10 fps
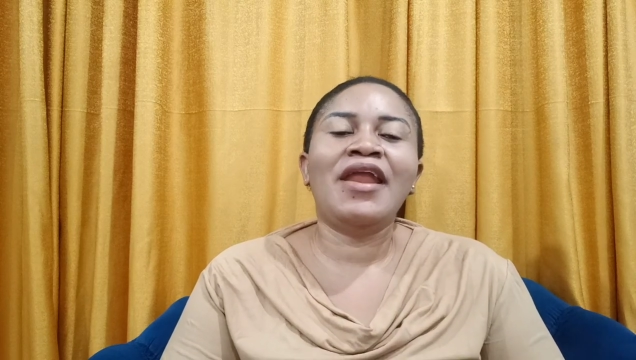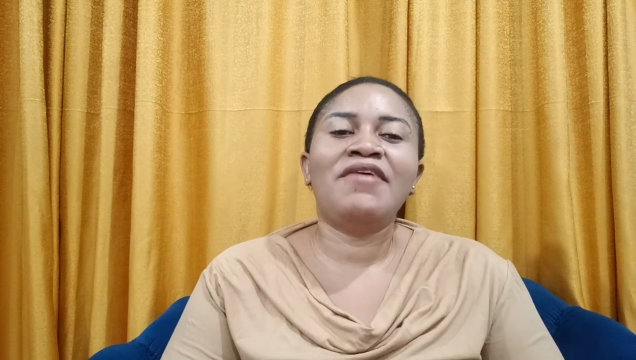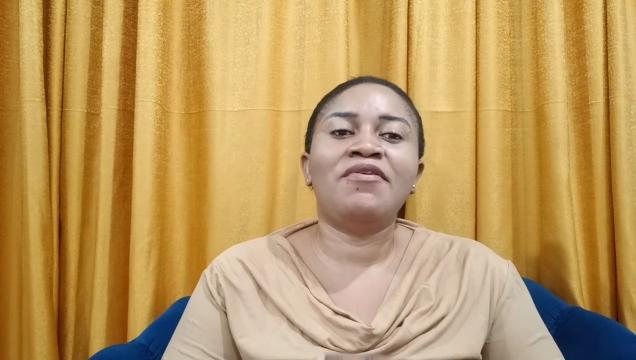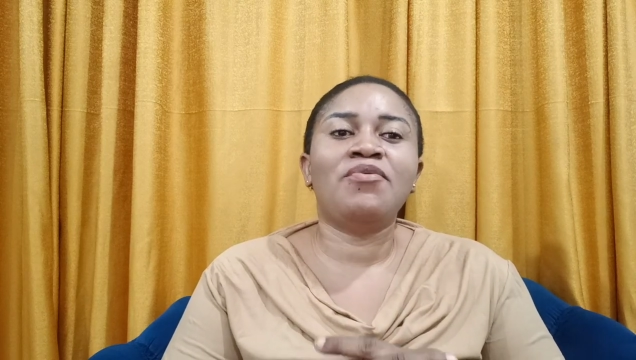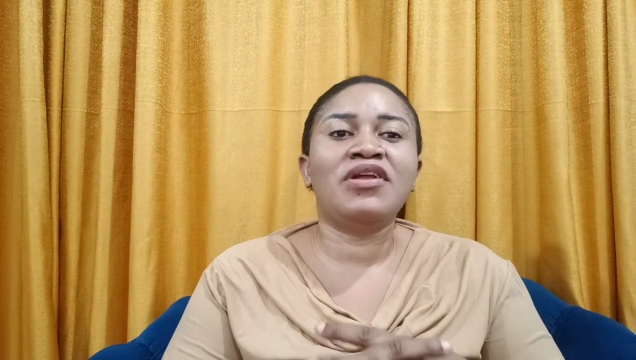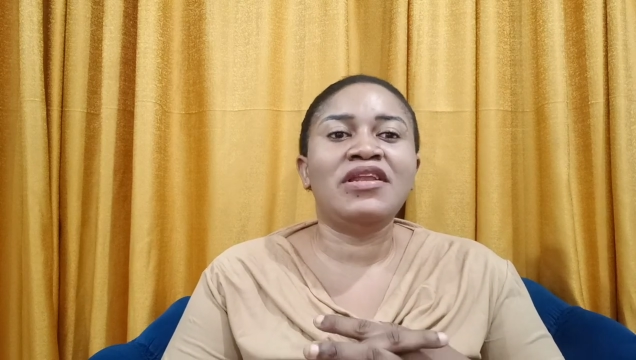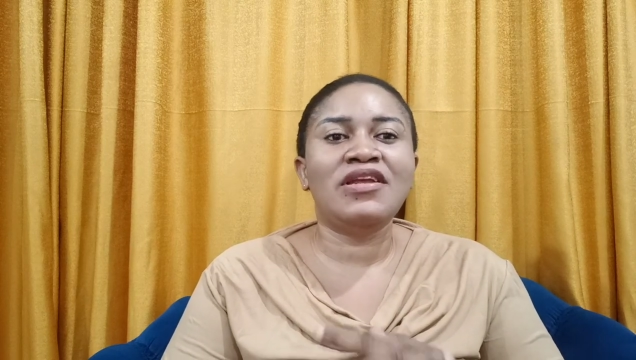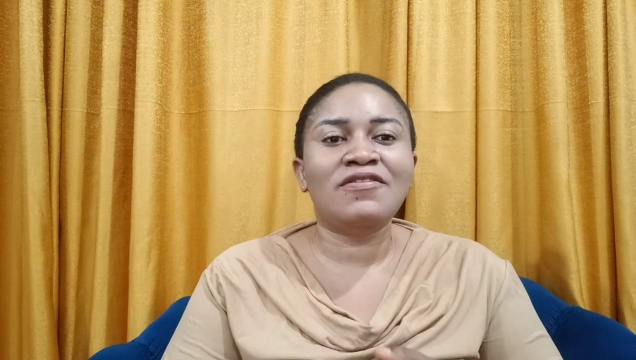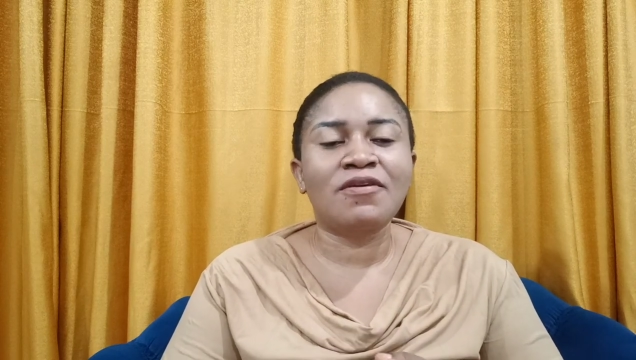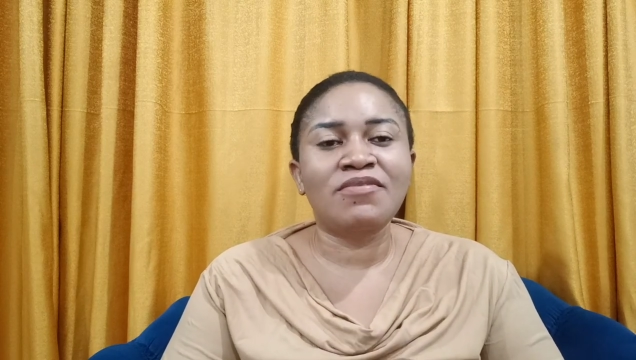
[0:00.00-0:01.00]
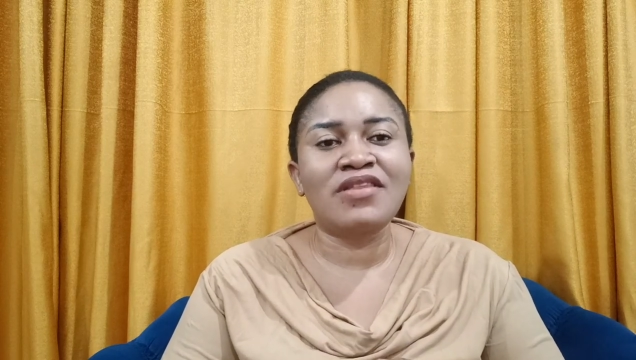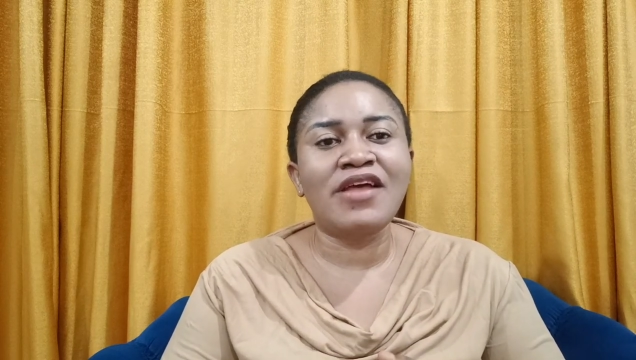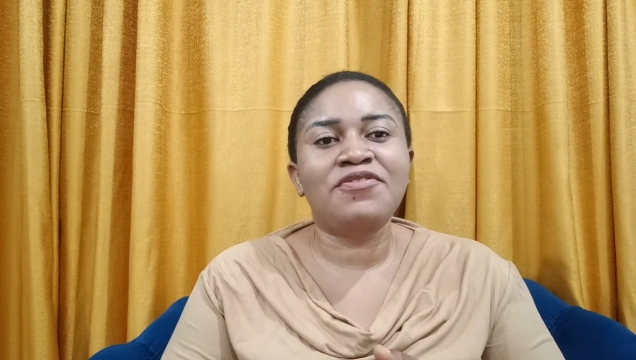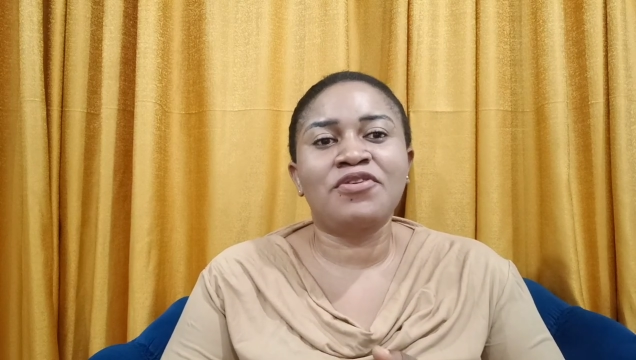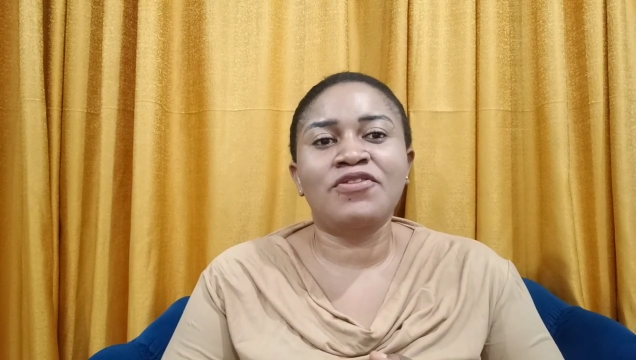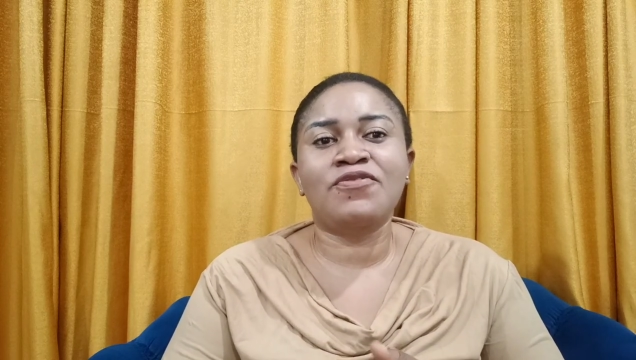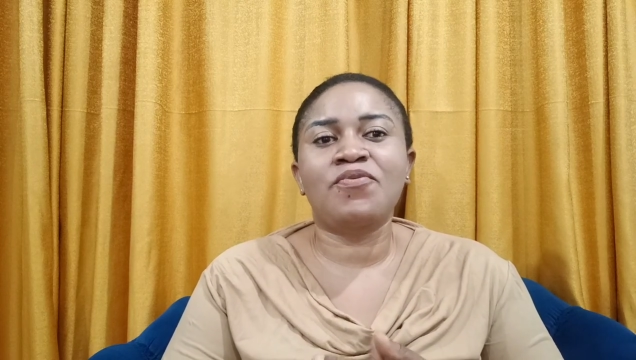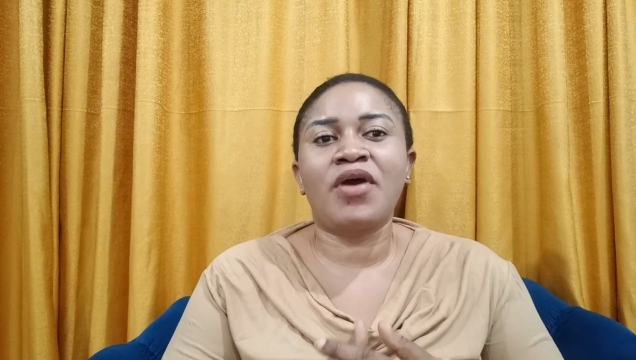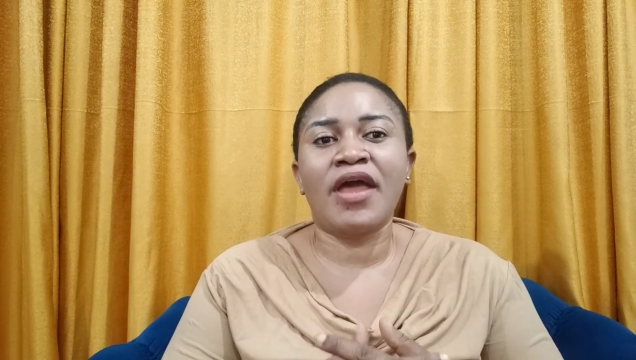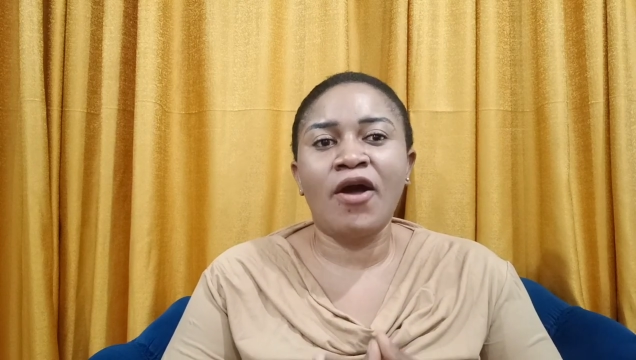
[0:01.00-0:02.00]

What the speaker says: And everyone needs something that is going to